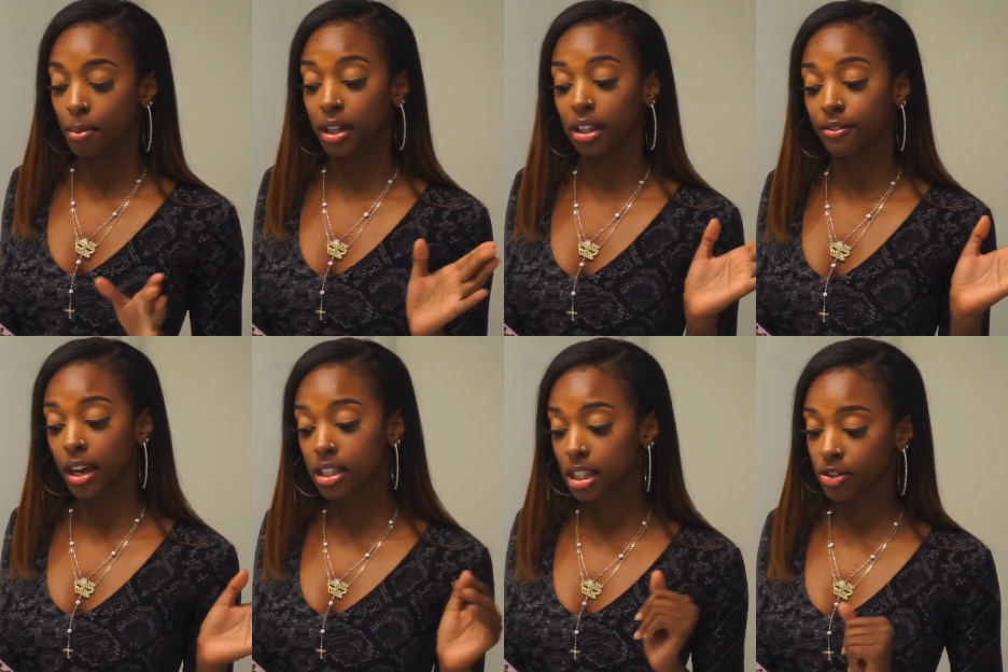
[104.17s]
But the
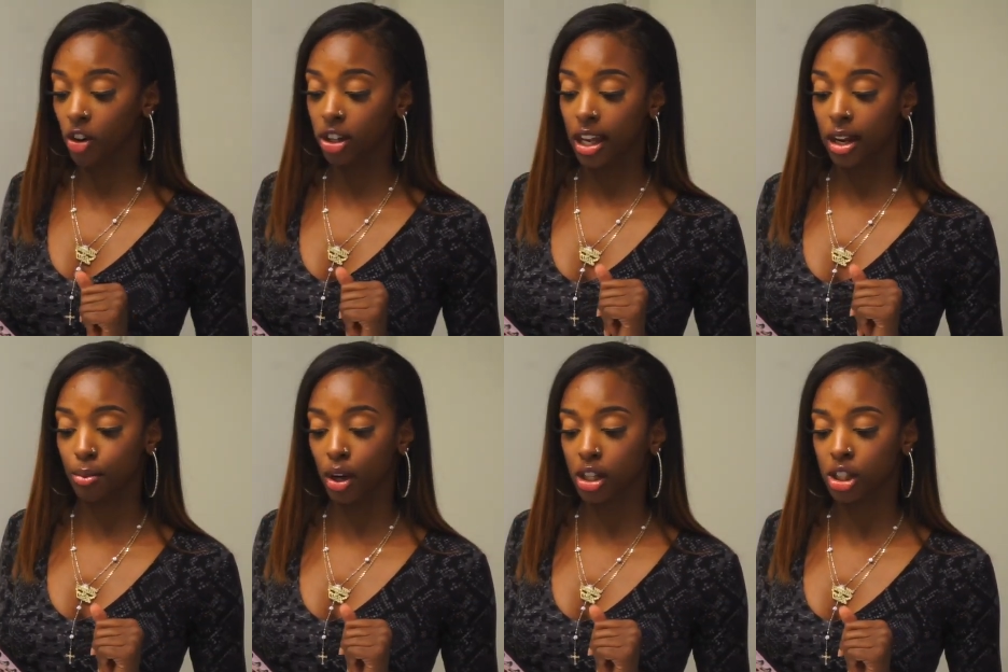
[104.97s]
face exfoliating
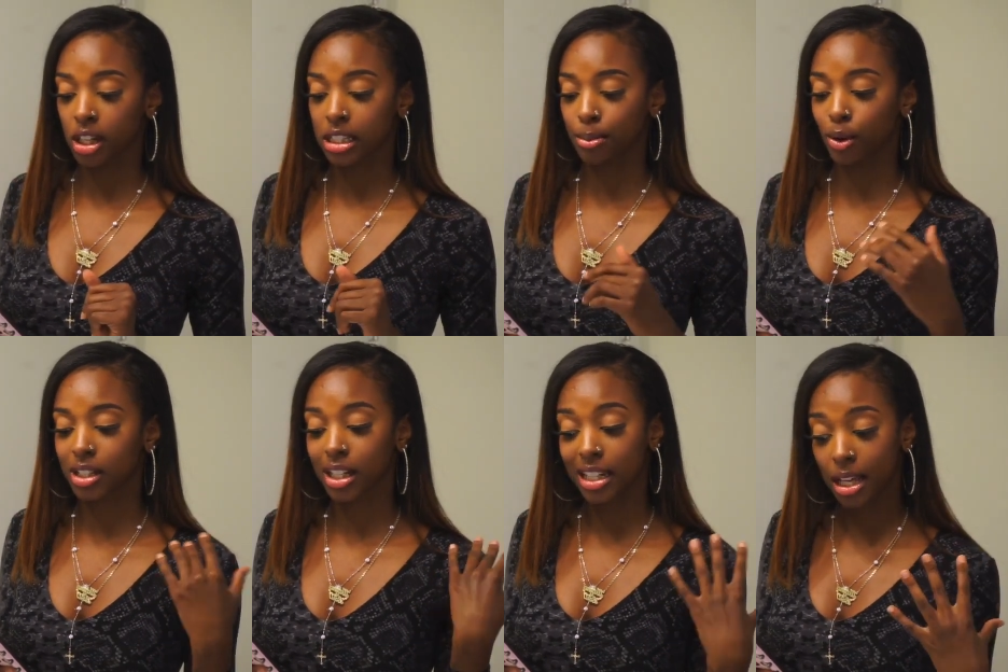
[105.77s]
brush is supposed
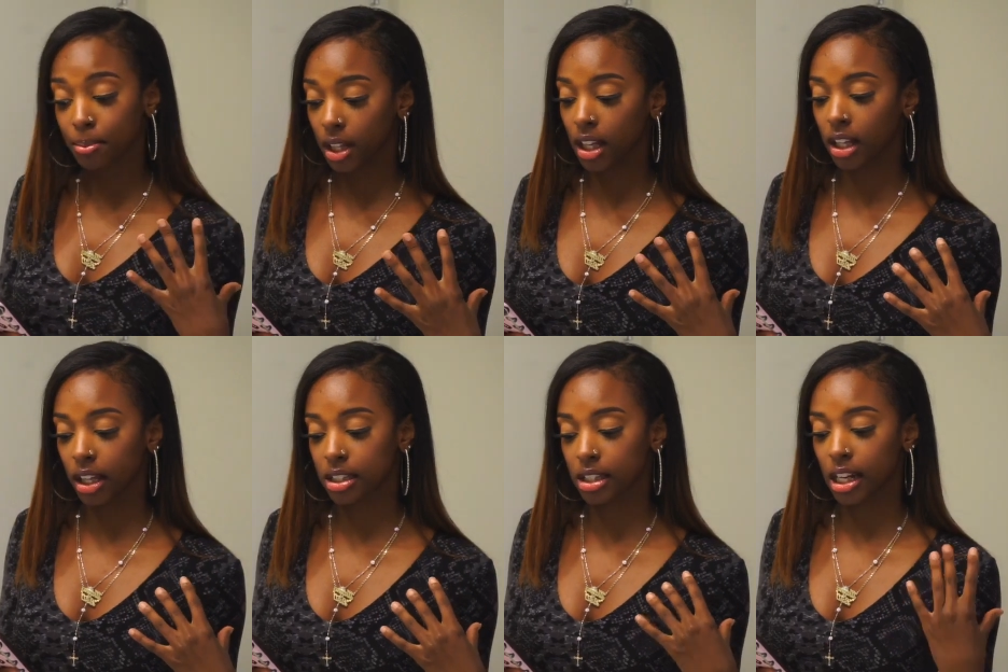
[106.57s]
to deeply
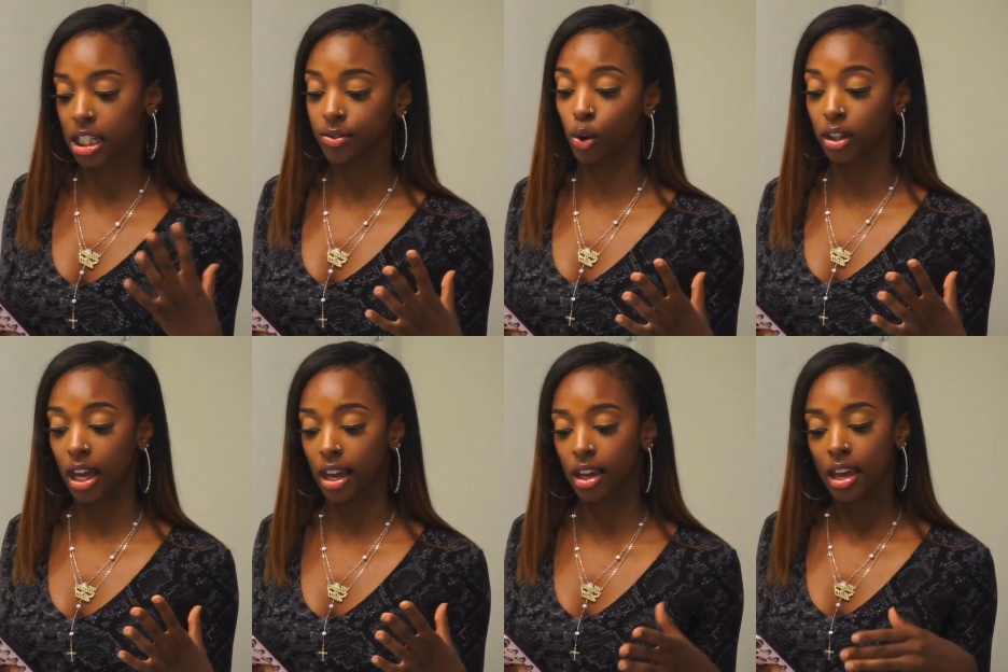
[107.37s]
cleanse and
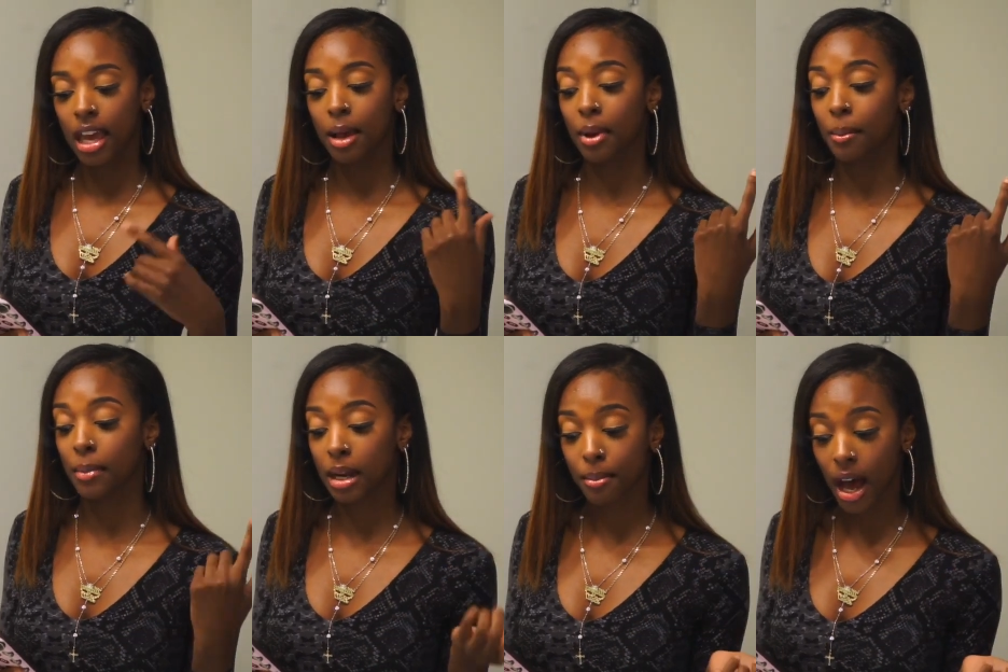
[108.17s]
exfoliate. It may
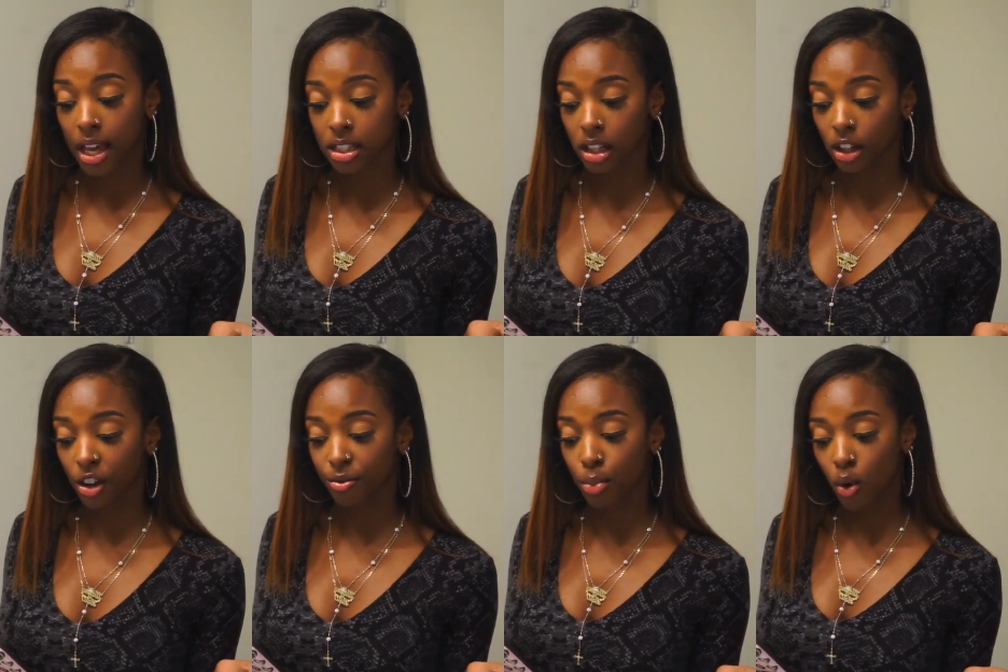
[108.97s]
minimize the look
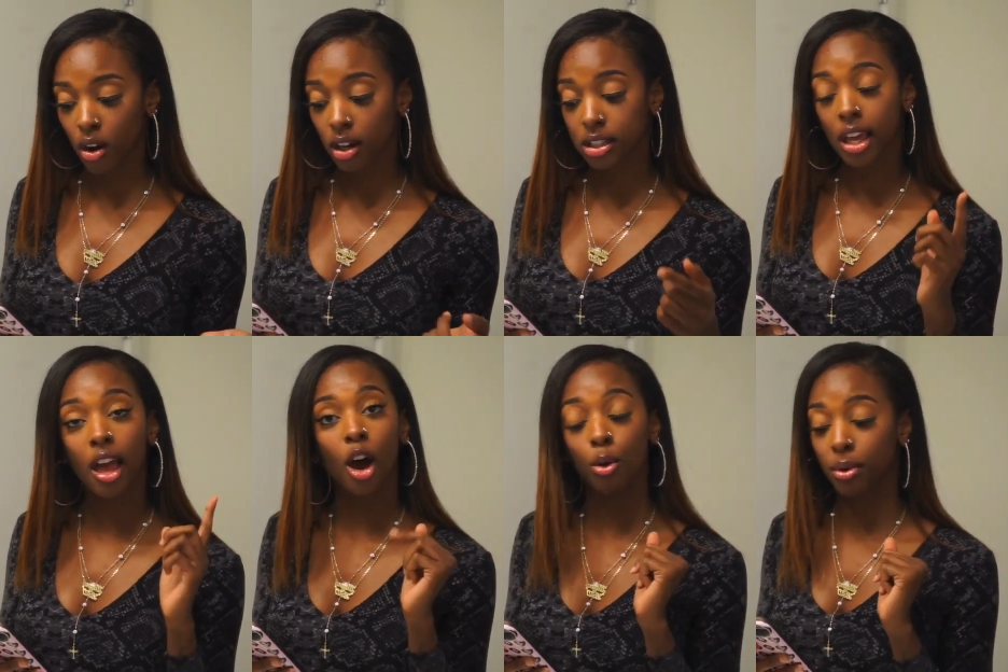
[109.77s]
of pores,
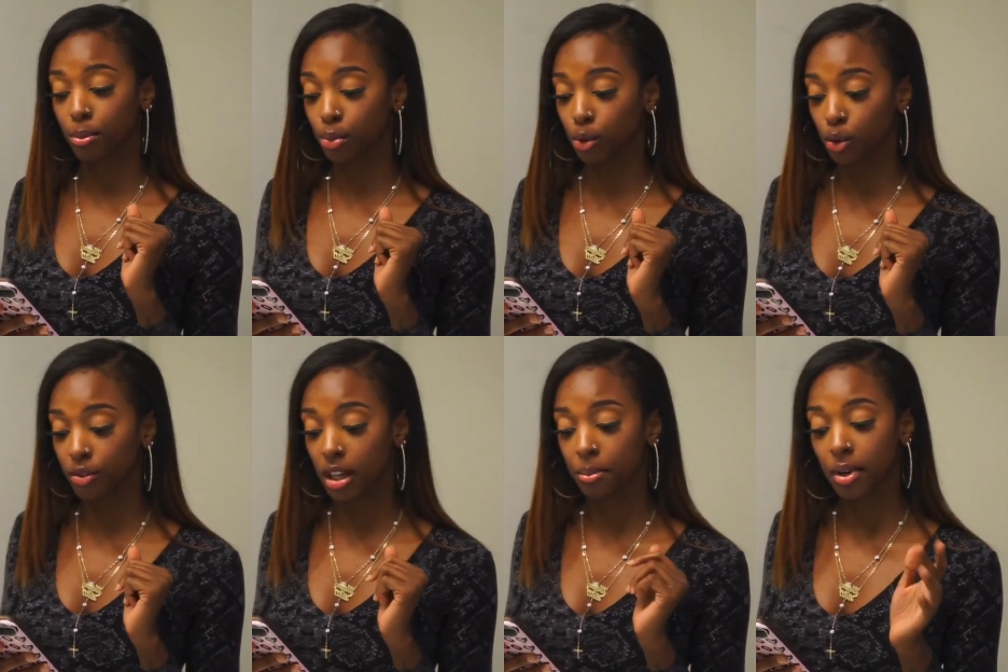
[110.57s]
help improve
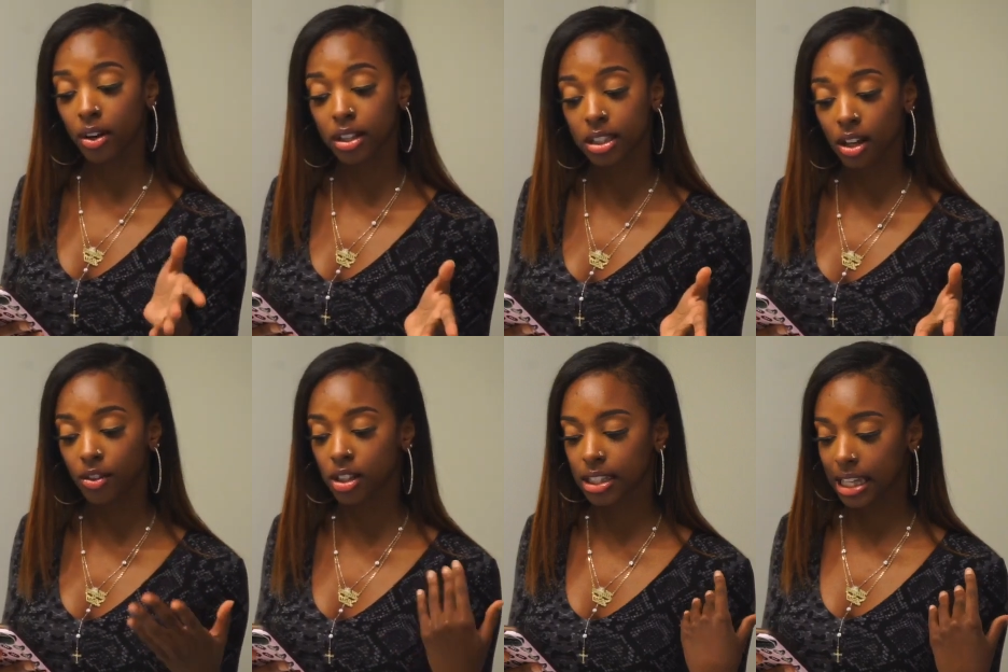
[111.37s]
the appearance of
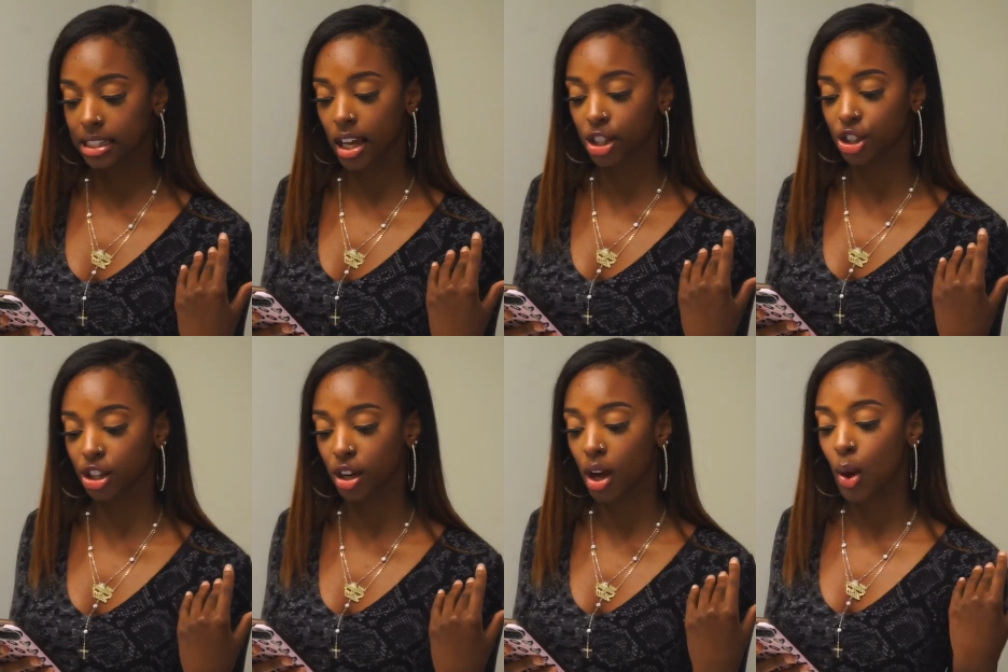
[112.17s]
your skin
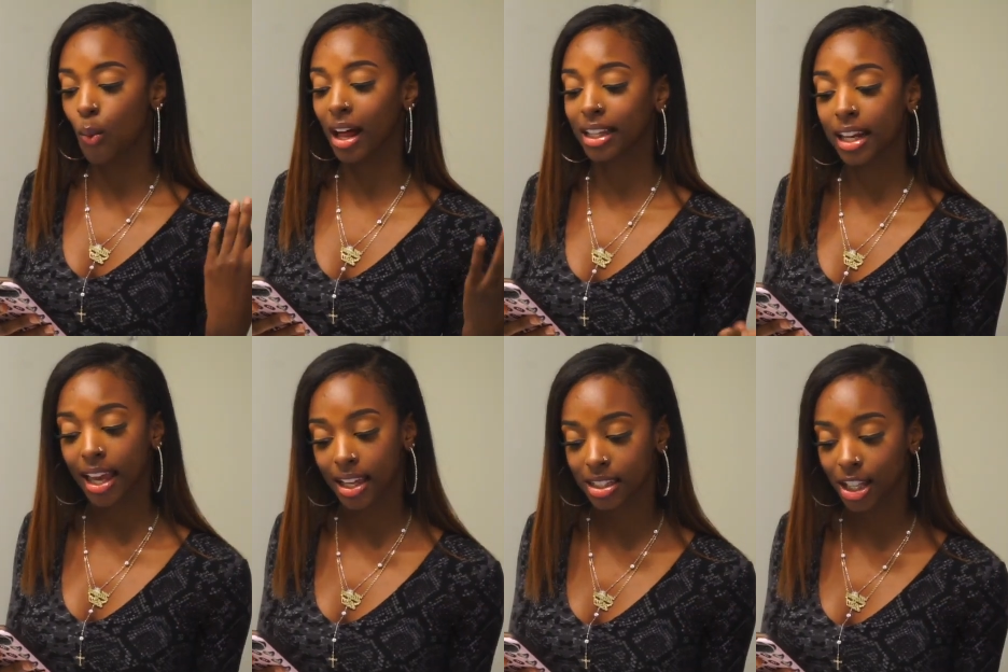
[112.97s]
texture while
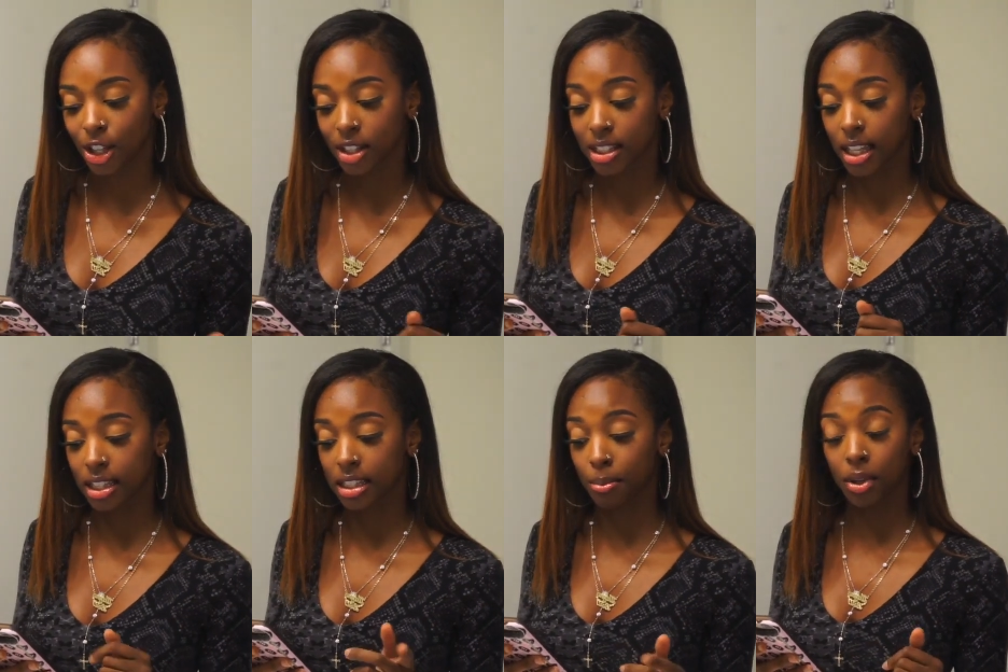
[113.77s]
enhancing your
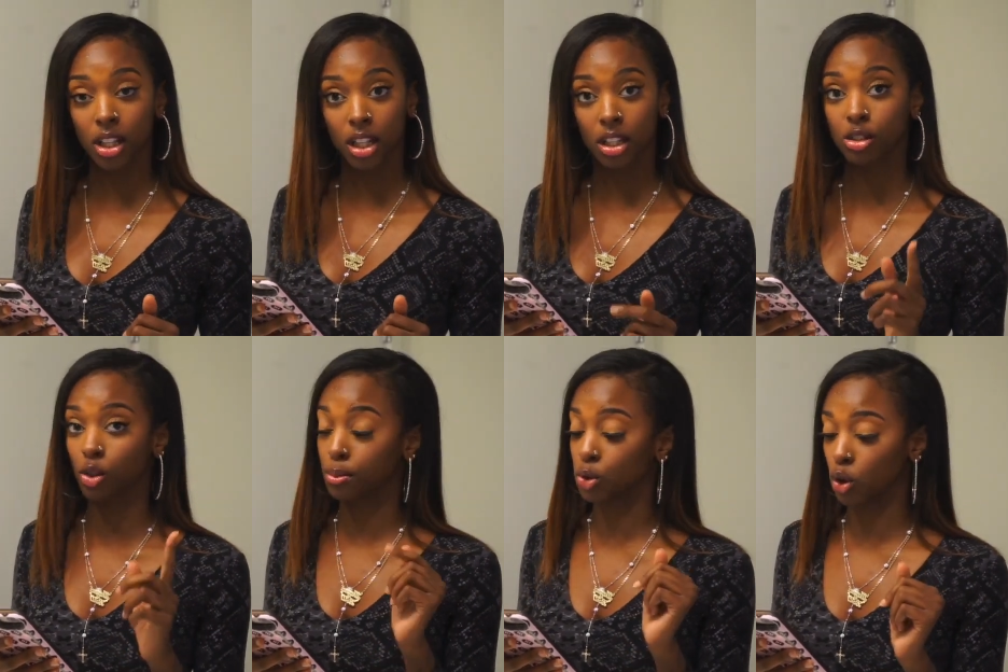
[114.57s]
skin's ability
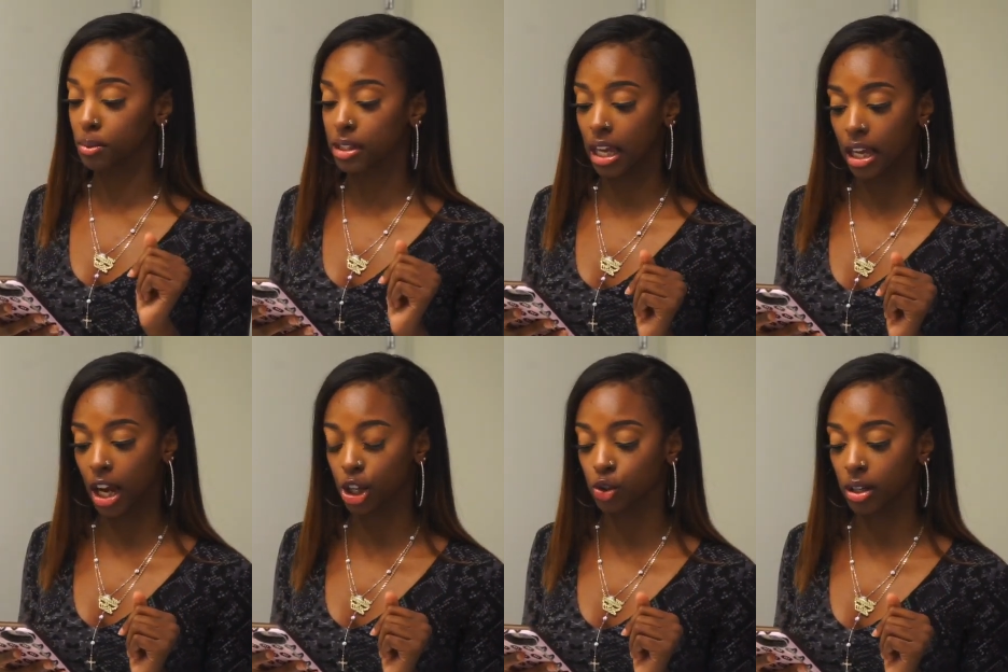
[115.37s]
to absorb
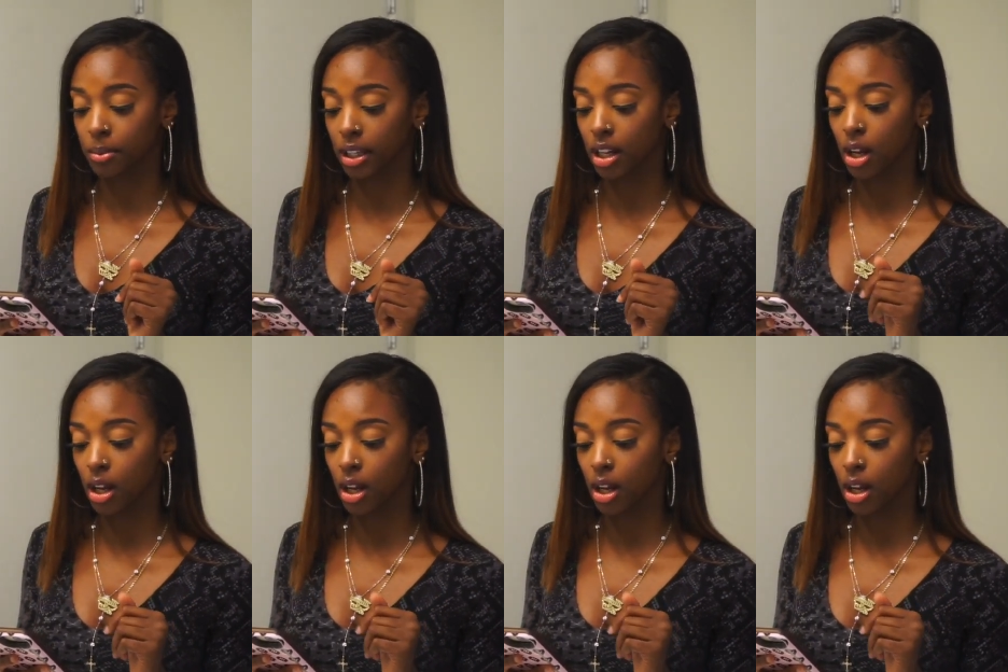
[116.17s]
skincare treatment,